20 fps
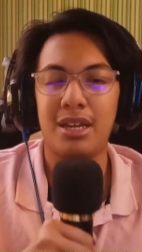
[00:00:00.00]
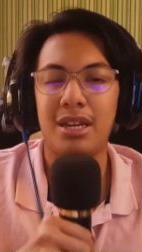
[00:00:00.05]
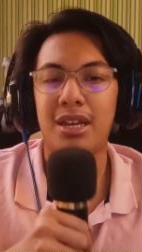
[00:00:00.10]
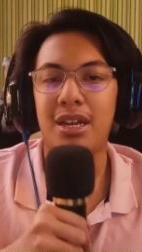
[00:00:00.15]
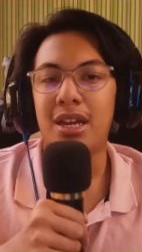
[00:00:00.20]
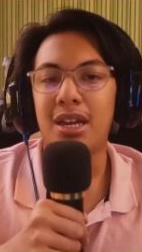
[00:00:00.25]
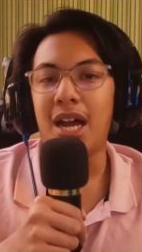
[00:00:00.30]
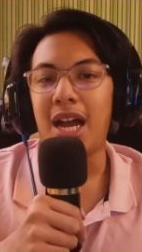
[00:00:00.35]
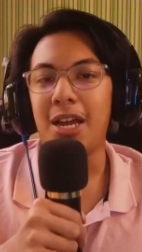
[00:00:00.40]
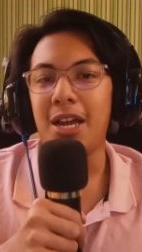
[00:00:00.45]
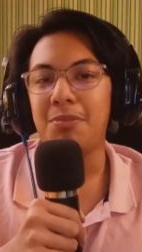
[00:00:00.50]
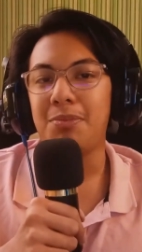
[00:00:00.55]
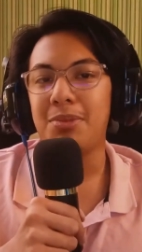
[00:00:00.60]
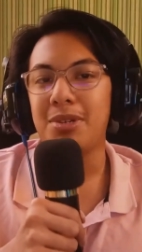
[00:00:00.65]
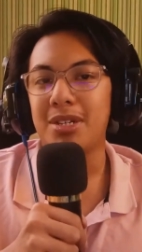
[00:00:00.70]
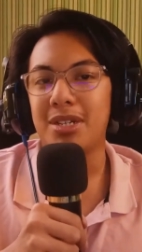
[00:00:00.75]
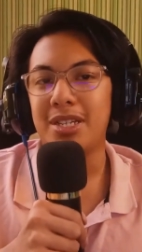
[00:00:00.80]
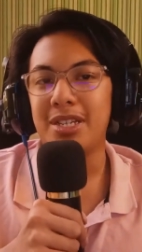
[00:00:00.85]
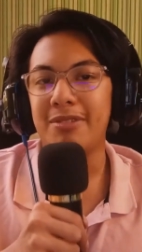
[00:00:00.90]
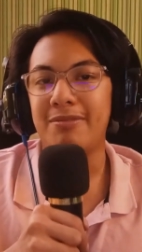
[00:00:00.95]
I
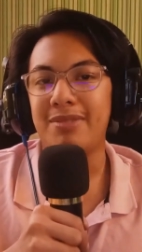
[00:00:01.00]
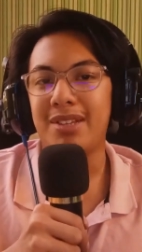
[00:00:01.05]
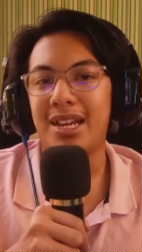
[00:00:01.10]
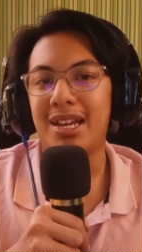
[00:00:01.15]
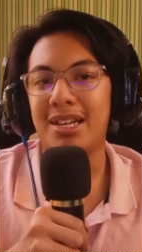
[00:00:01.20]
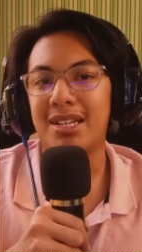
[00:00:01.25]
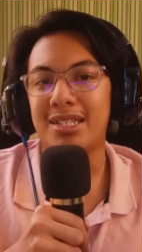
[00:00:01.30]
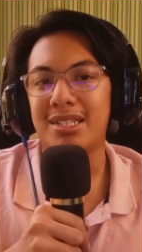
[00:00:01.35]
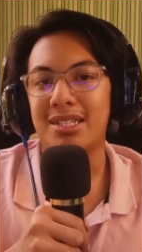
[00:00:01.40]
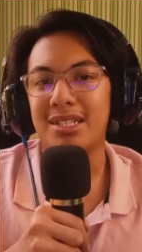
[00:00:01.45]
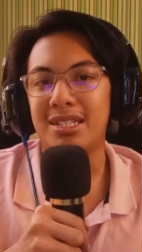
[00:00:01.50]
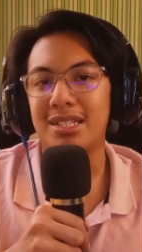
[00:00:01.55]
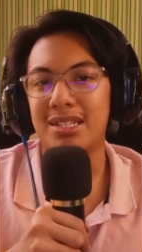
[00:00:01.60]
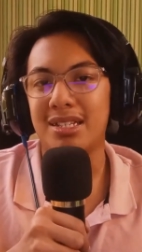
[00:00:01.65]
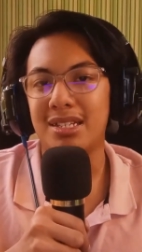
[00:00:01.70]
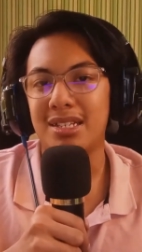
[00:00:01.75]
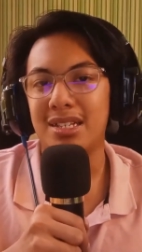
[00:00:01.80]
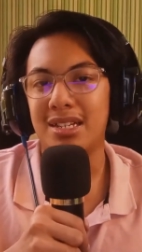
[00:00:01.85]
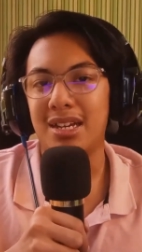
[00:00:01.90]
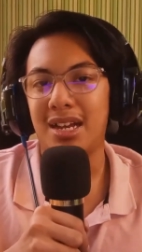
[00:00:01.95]
believe that
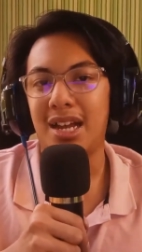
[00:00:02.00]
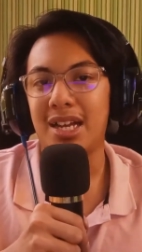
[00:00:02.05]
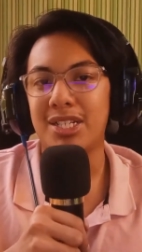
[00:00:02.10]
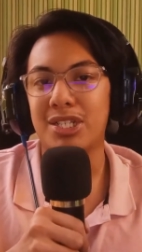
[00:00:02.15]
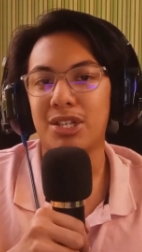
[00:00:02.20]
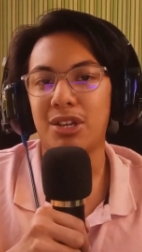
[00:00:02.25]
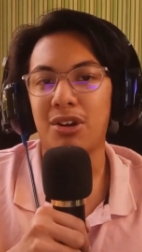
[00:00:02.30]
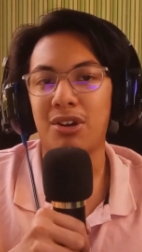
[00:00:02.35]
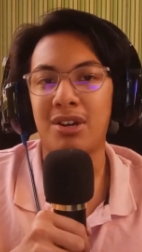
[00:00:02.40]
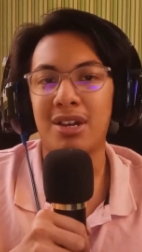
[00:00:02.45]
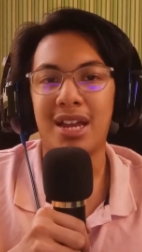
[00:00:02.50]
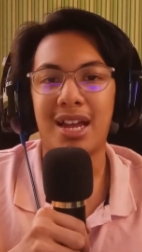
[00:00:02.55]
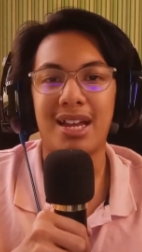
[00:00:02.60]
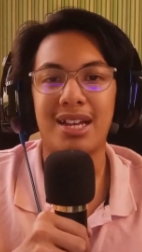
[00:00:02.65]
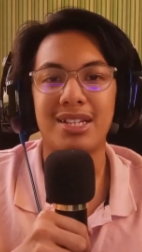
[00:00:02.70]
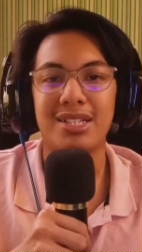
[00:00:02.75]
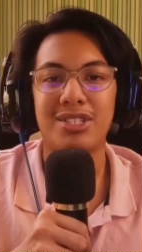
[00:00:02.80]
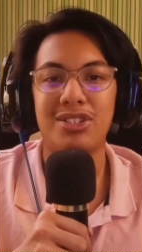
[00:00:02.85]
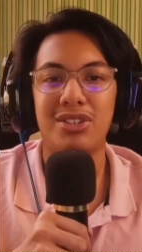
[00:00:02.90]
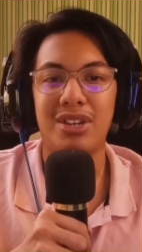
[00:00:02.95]
as long
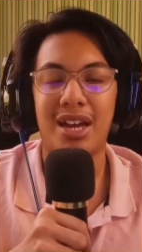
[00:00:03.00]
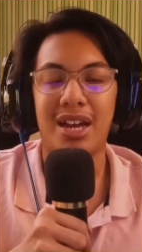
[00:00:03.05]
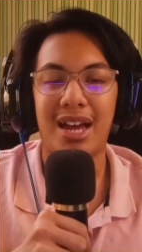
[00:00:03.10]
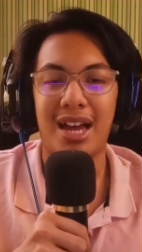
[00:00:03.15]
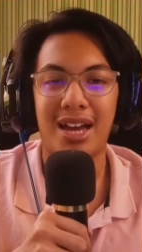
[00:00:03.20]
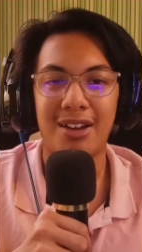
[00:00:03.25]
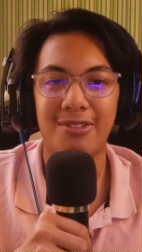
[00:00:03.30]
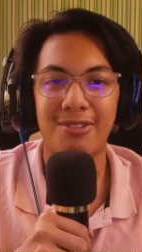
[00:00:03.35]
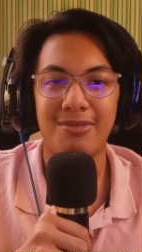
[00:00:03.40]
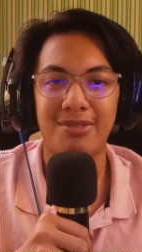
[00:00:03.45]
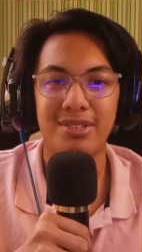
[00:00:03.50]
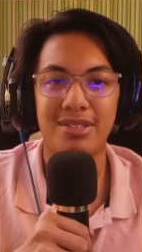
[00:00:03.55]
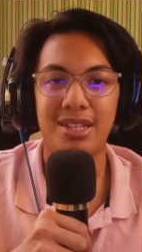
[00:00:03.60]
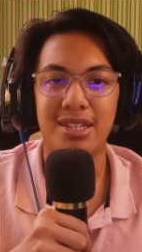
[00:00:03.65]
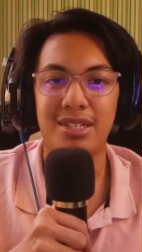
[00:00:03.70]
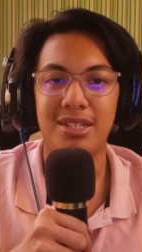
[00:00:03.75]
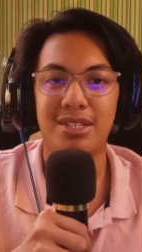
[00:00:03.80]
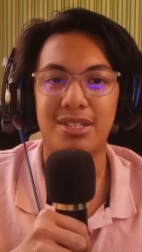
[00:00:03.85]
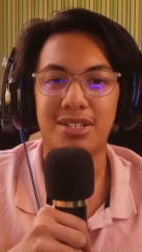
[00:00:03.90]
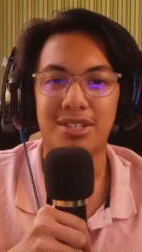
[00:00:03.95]
as you have the
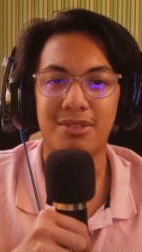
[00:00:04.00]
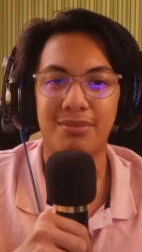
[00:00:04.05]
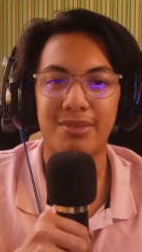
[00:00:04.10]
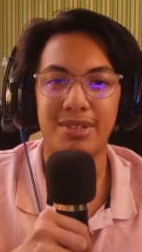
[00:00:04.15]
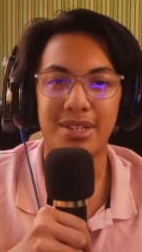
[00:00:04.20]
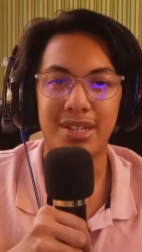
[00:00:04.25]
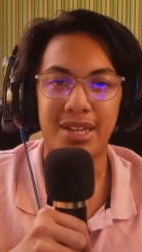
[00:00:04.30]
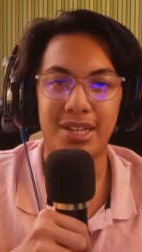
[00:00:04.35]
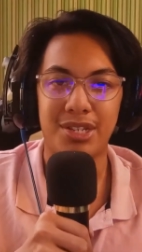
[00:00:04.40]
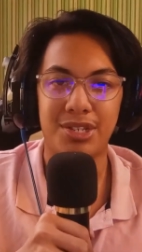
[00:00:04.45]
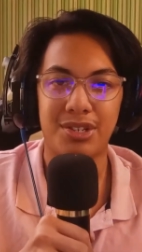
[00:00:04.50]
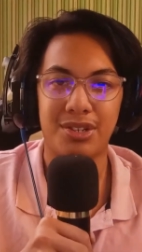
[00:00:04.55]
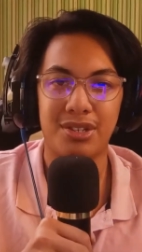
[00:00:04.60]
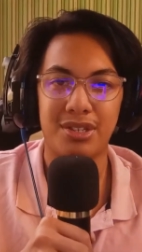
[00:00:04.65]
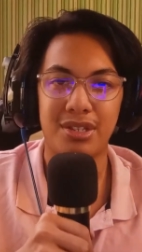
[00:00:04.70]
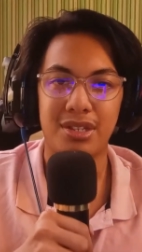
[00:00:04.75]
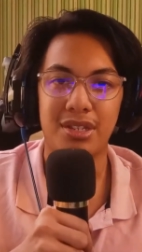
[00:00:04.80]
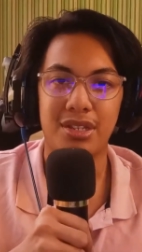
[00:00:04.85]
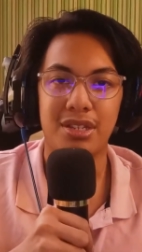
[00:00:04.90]
determination,